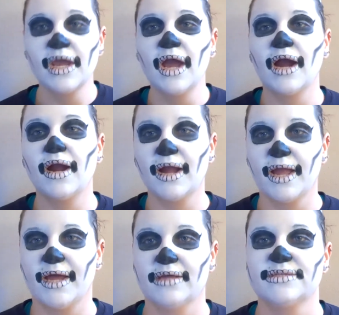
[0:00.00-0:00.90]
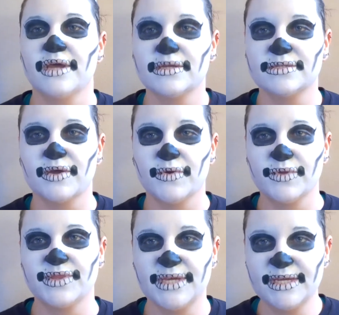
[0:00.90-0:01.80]
Alright guys, so
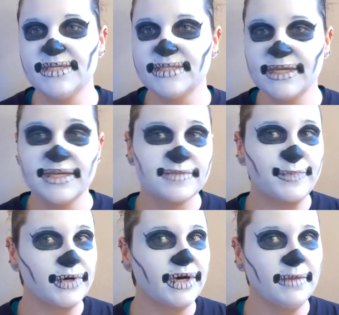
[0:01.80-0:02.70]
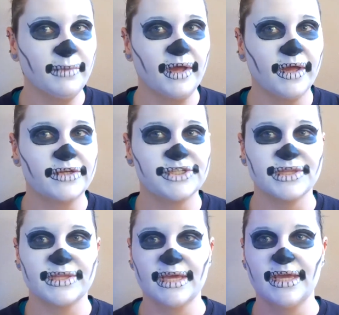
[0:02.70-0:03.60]
this is pretty much
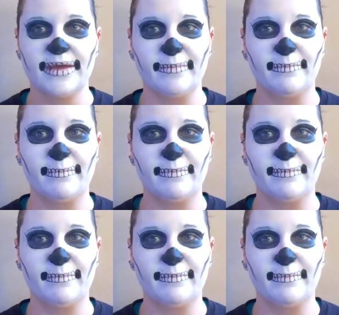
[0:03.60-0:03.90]
the